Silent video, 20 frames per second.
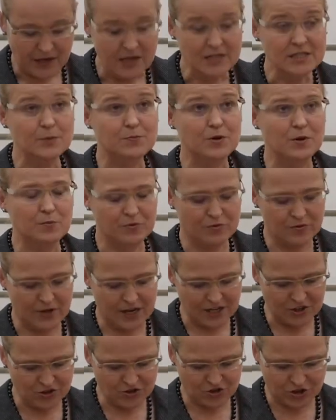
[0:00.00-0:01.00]
The
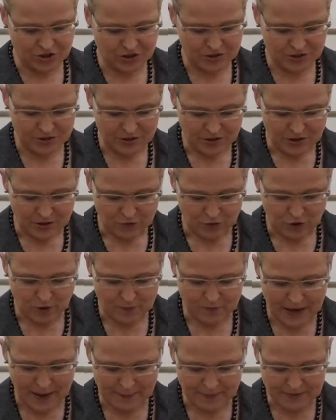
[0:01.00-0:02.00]
preparation for
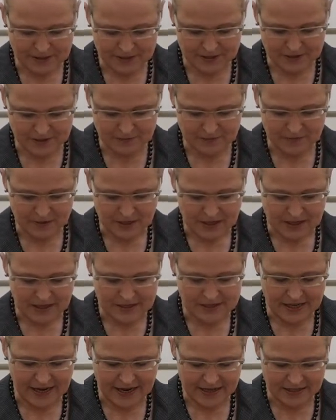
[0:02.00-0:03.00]
baptism
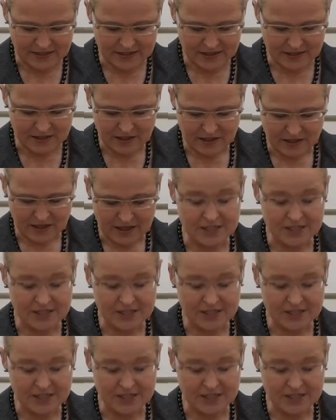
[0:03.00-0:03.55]
is hence